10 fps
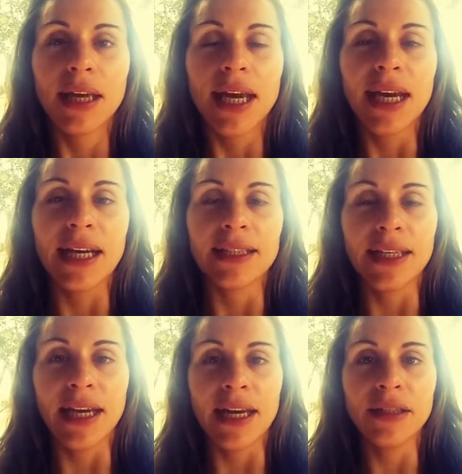And
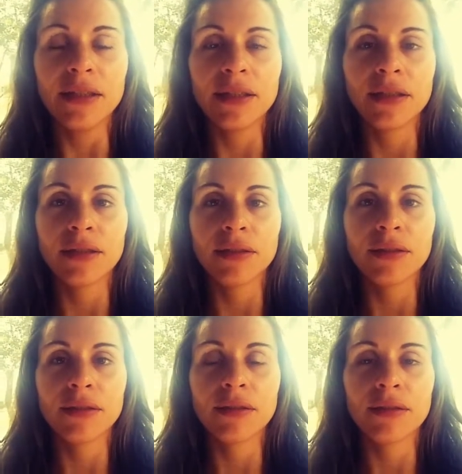again,
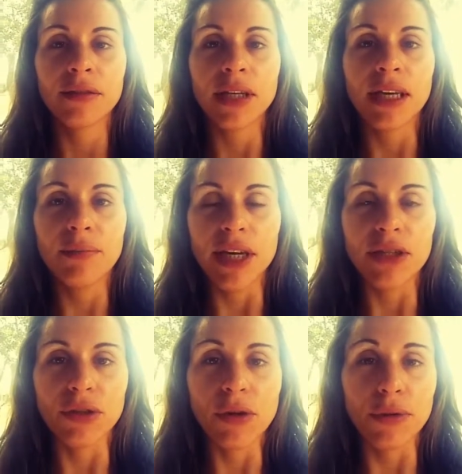
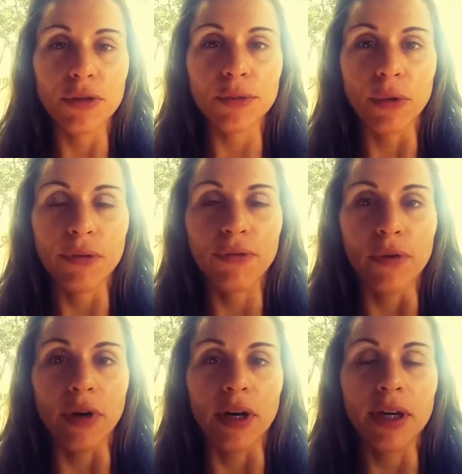inpatient coders work
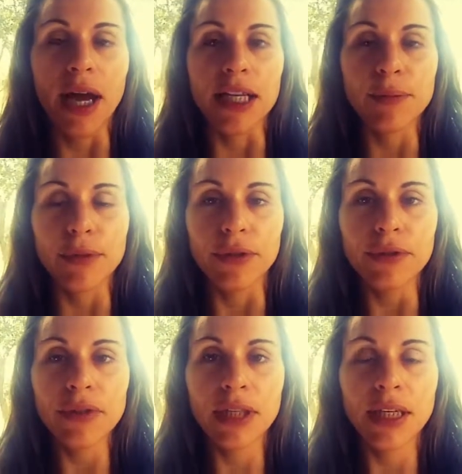for
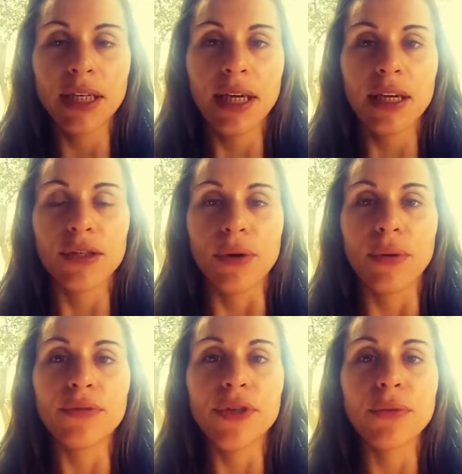hospitals. So
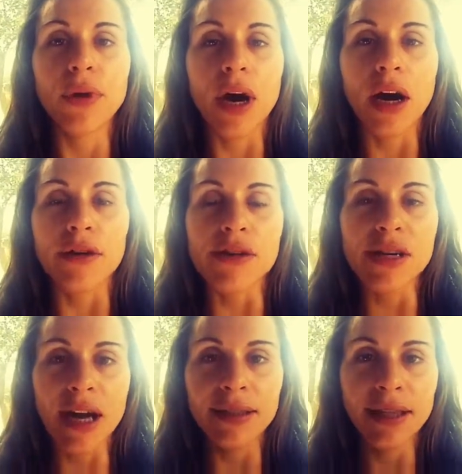if you are
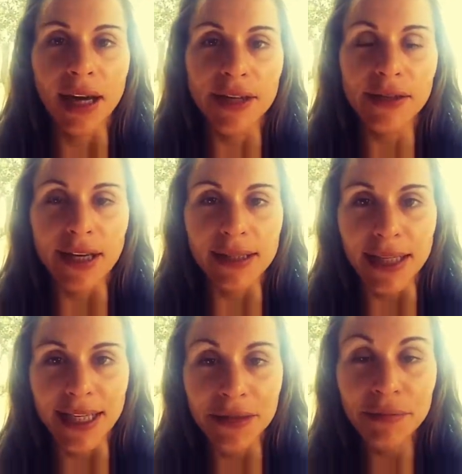not hired as
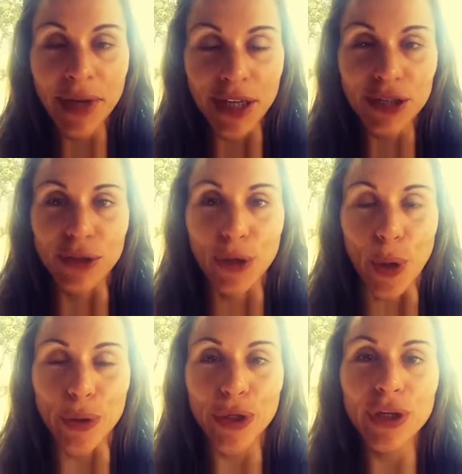an inpatient
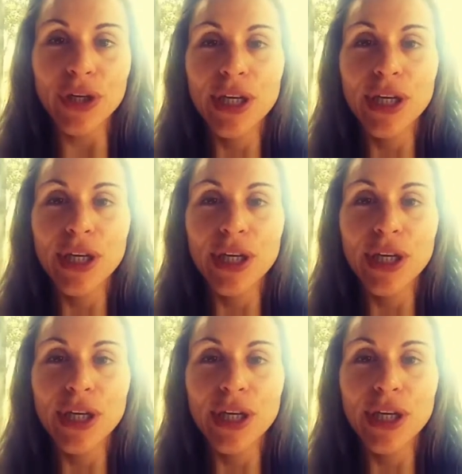coder,